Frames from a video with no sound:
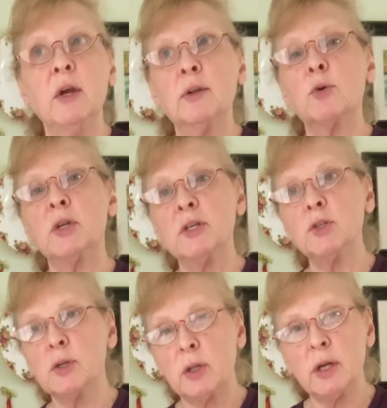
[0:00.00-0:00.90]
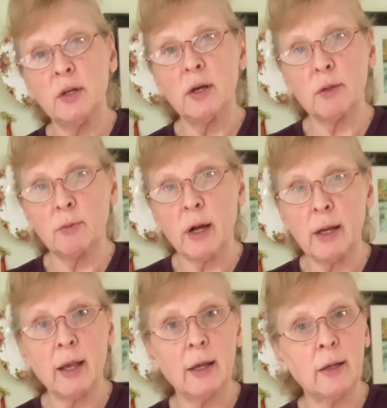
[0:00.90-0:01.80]
traditionally done the right
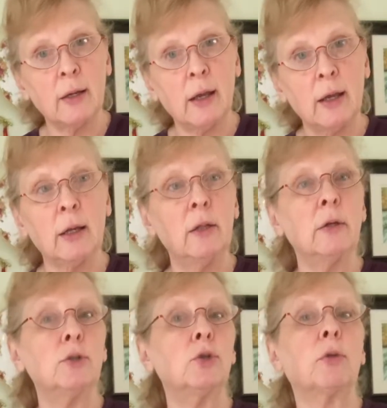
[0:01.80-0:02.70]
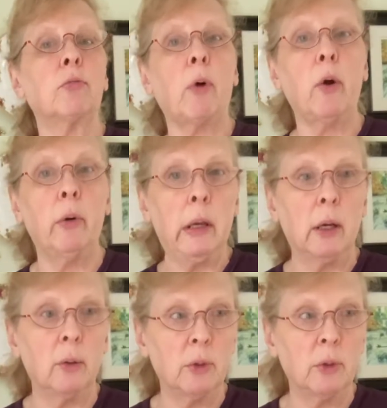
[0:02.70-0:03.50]
hand English throwing,